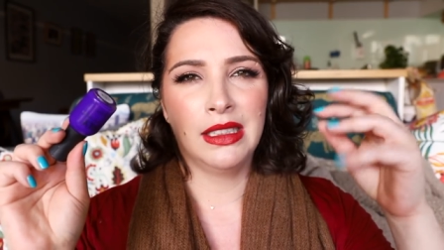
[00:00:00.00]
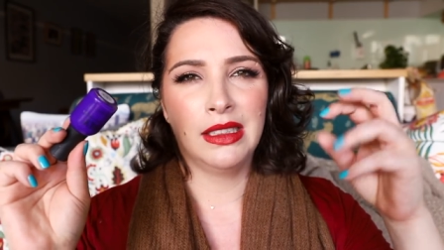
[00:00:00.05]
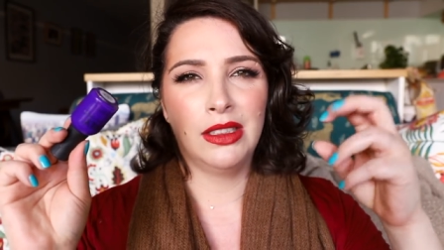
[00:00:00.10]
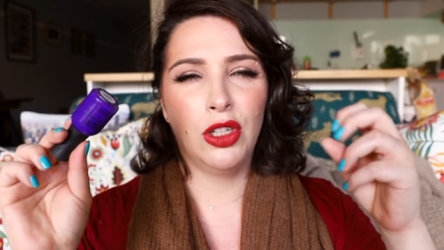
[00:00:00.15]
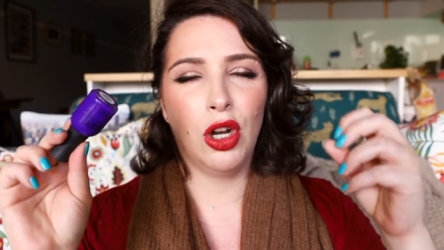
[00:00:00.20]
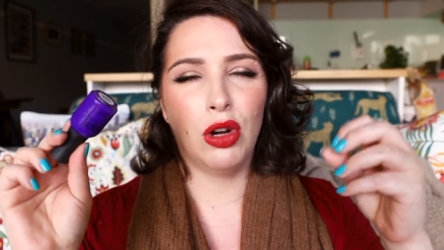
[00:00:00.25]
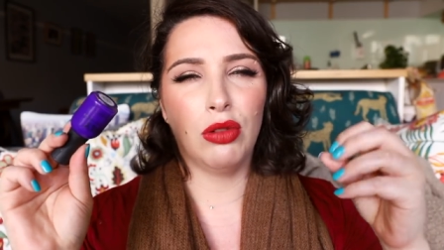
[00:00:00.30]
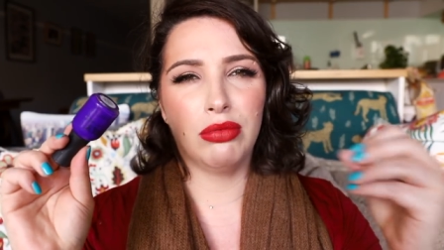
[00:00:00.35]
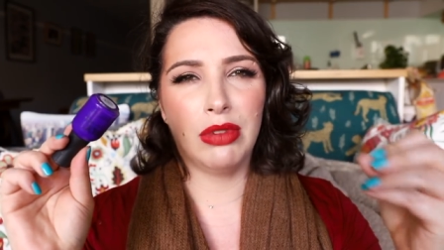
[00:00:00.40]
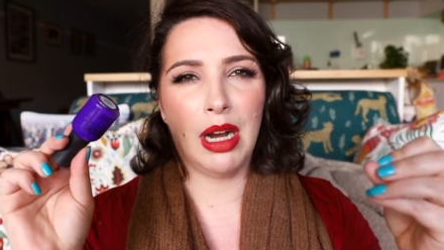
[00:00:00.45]

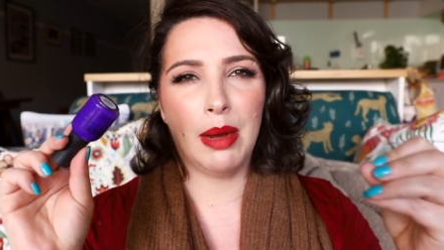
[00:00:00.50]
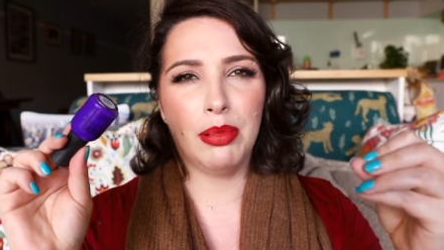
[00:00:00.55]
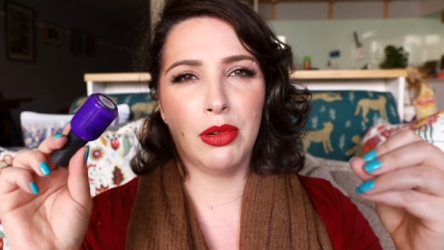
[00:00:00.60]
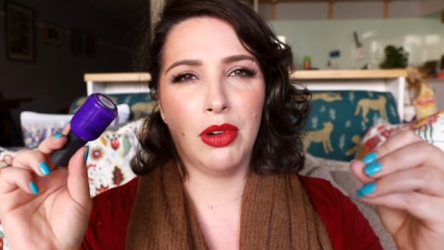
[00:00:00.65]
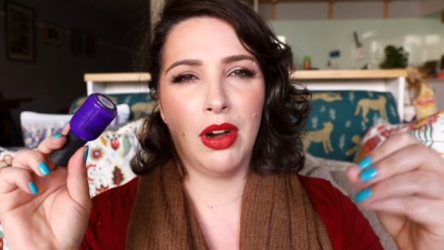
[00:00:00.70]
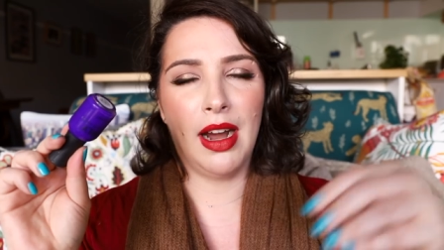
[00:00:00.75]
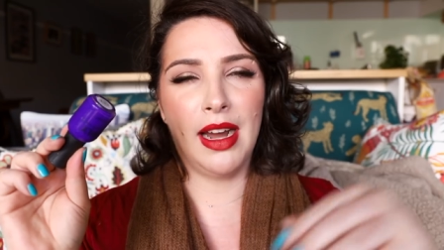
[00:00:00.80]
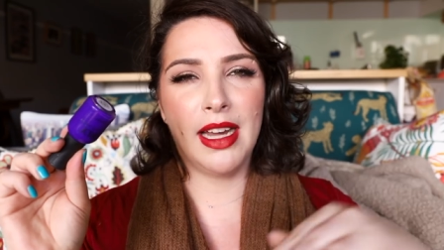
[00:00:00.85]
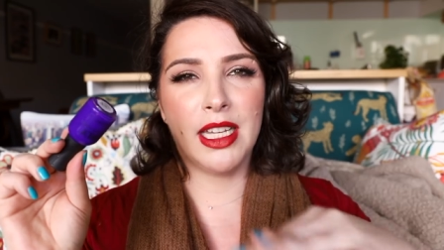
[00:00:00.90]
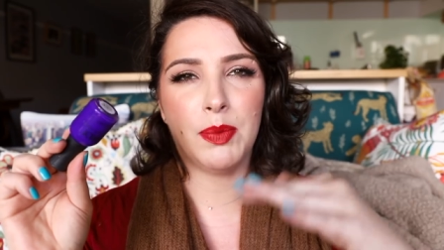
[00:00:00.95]
not
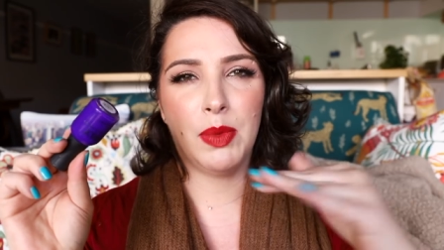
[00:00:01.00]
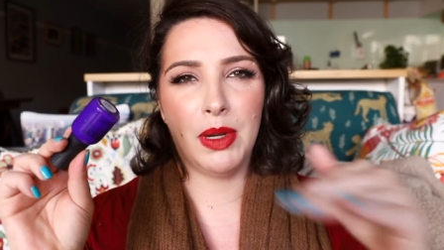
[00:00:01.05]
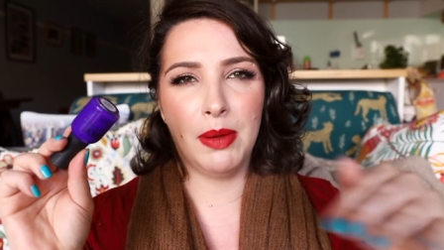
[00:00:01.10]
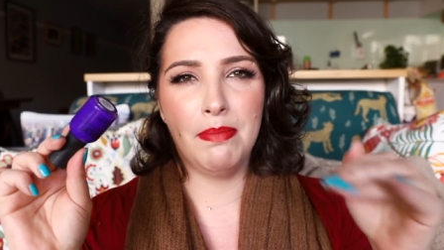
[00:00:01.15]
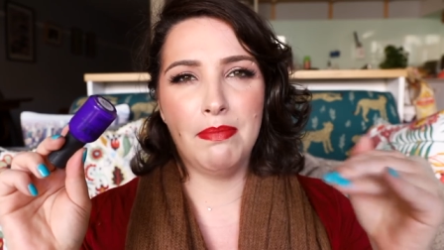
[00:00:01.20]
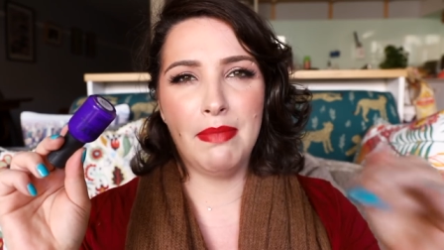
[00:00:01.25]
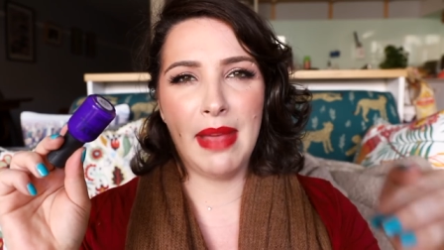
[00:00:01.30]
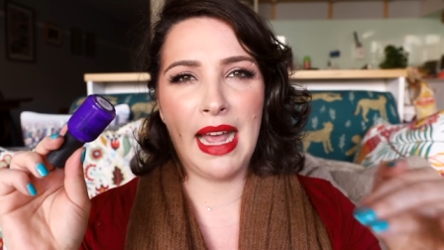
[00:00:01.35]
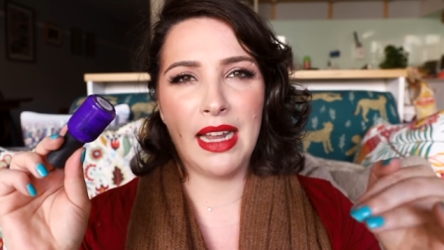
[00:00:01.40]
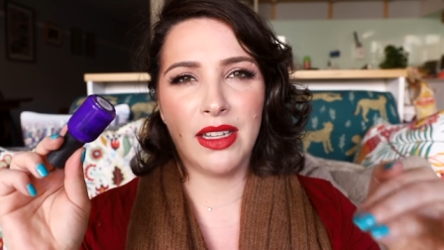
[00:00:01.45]
rubberized, but a
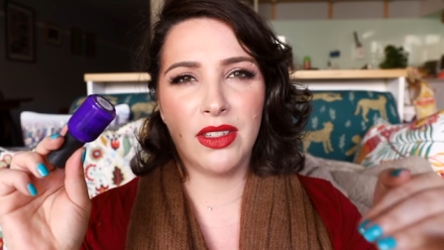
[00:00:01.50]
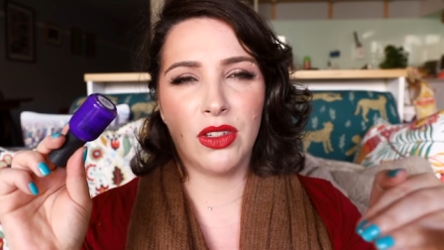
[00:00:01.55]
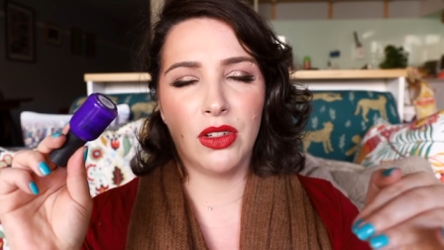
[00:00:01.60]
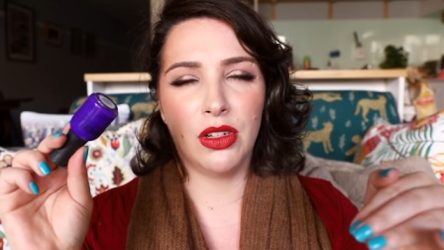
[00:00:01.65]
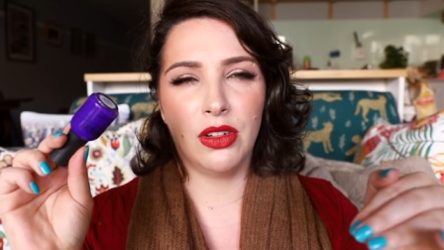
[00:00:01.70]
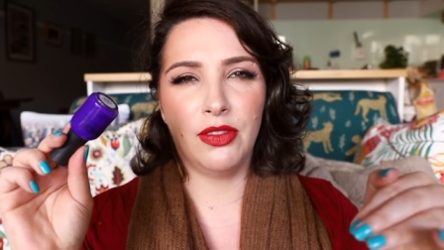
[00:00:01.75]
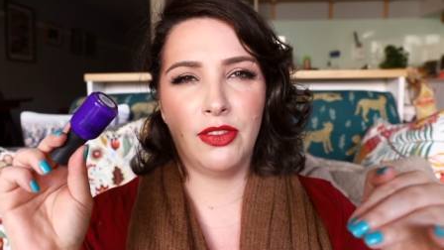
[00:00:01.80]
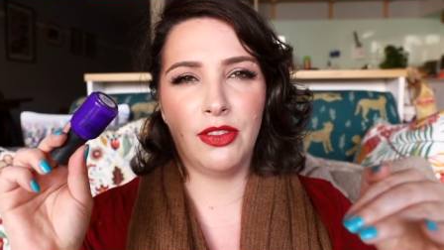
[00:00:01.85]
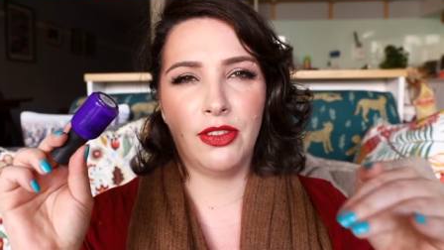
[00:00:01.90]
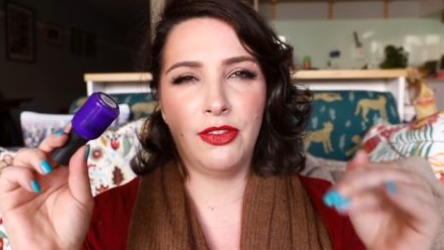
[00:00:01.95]
matte
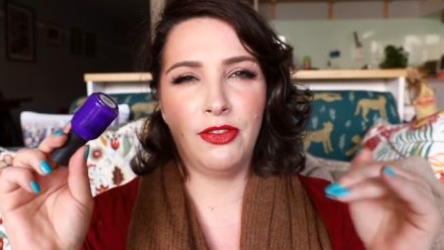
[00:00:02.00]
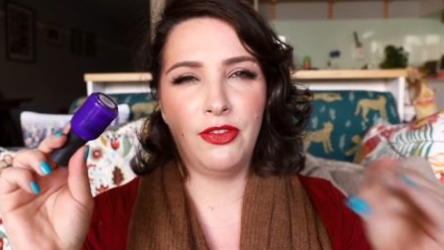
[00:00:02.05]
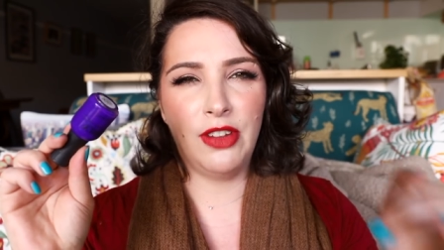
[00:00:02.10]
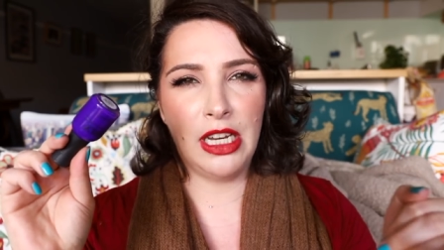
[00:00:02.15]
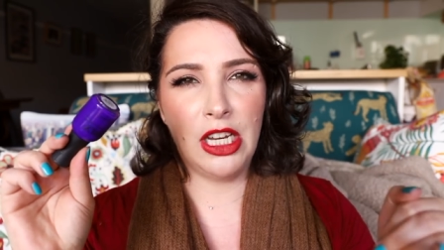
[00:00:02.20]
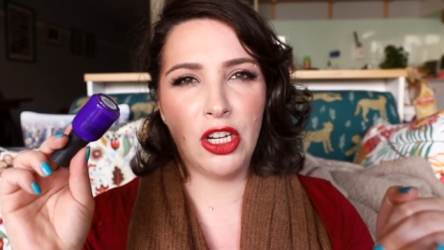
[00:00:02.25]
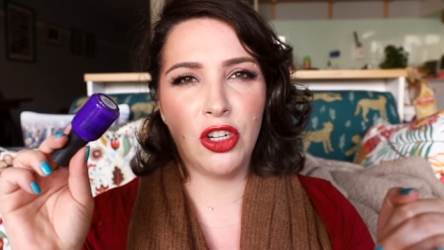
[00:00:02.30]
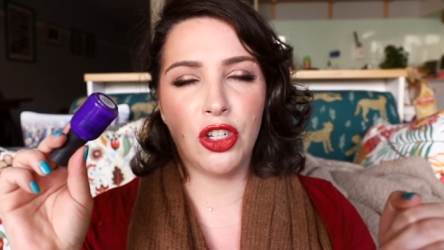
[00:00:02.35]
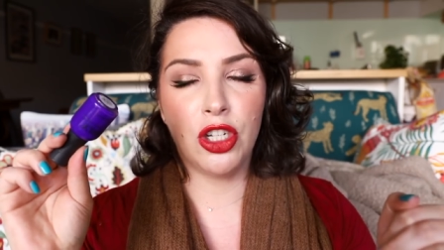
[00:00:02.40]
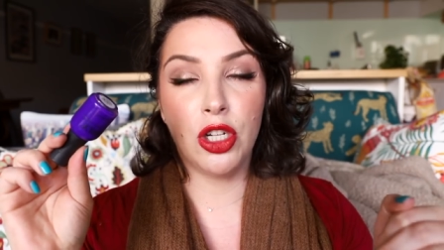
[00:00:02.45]
sort of
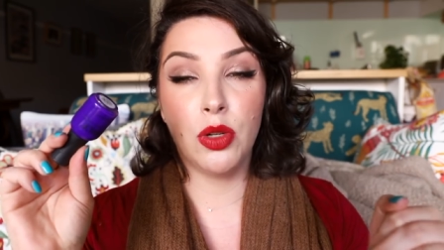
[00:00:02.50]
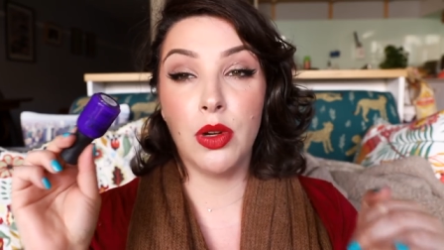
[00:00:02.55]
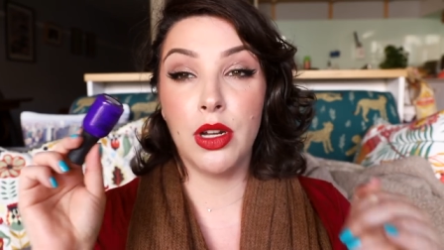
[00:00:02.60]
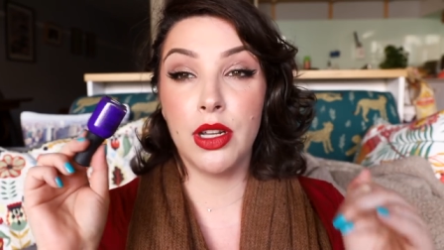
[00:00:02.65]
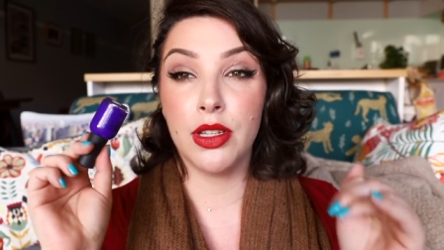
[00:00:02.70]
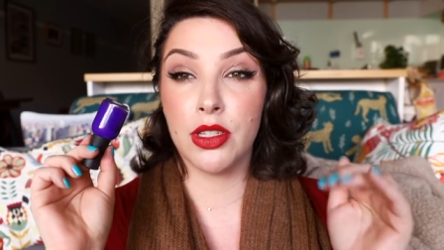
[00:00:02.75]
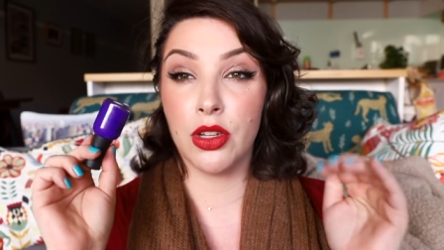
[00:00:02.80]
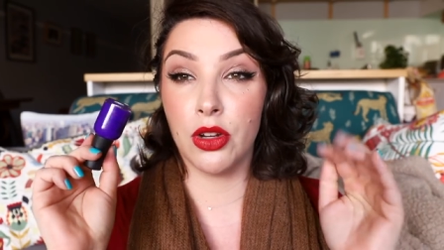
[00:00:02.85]
finish to it.